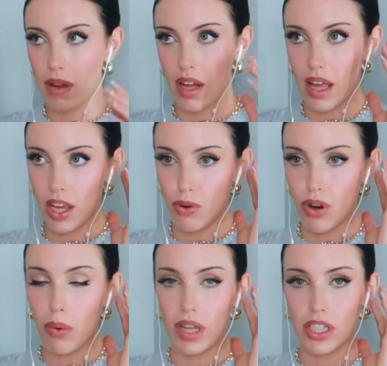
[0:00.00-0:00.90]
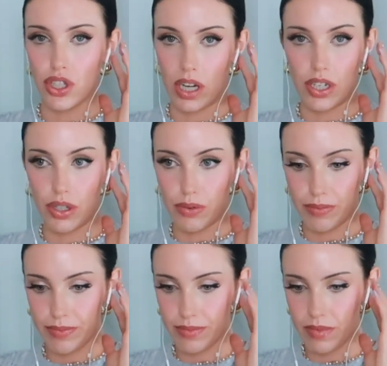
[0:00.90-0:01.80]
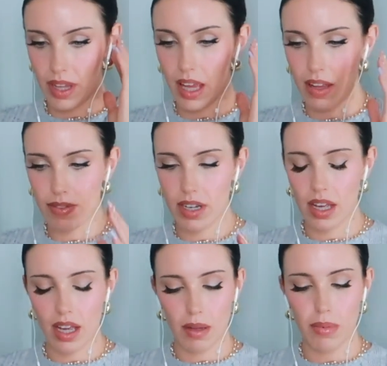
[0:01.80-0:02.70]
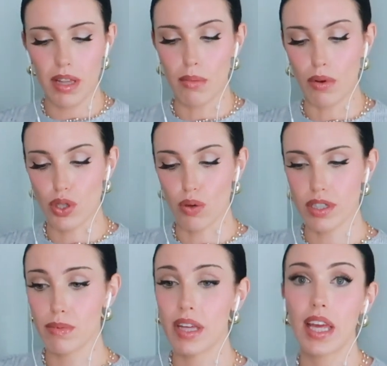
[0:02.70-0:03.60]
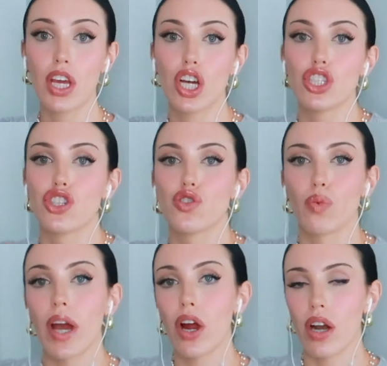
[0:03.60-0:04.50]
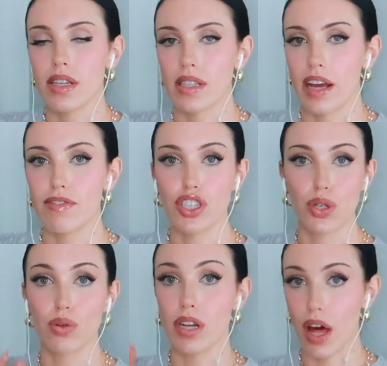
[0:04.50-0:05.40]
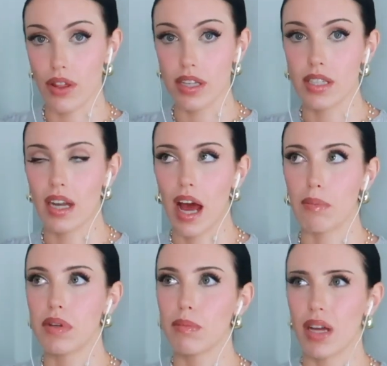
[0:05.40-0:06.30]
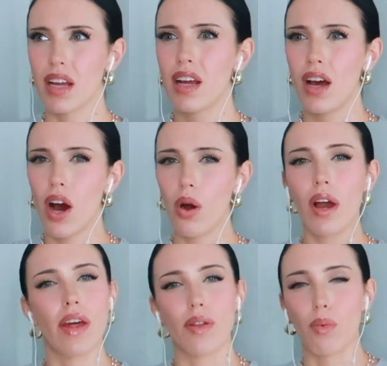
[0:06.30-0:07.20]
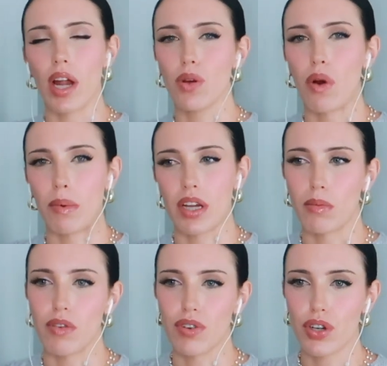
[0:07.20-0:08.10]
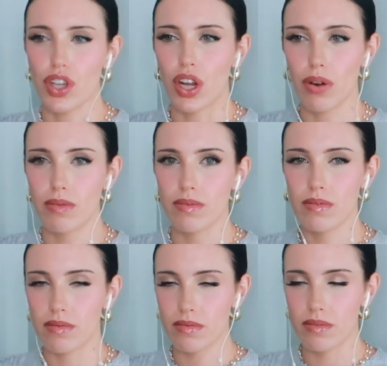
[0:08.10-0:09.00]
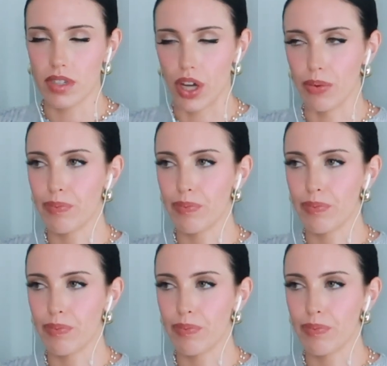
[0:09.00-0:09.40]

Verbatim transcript: you know what he's trying to do. Even it could be the most wholesome thing. He could swear on his life to you and nothing's gonna happen, but okay, then why do you want me to come over, you know? No.